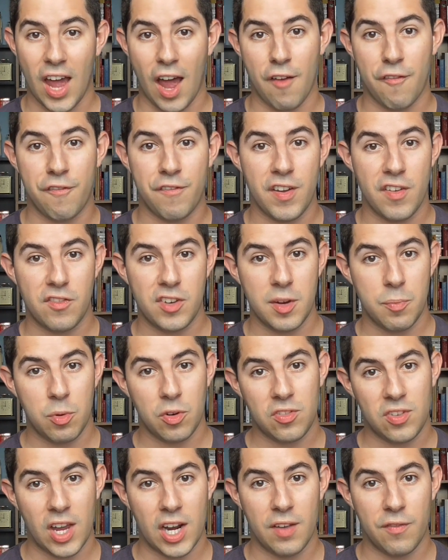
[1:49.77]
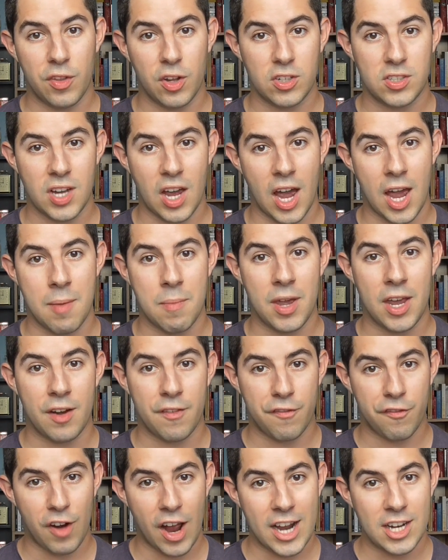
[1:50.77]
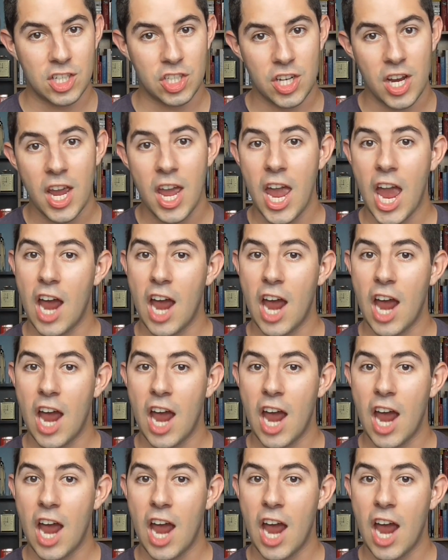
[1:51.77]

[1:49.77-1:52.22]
have 50% of their time in French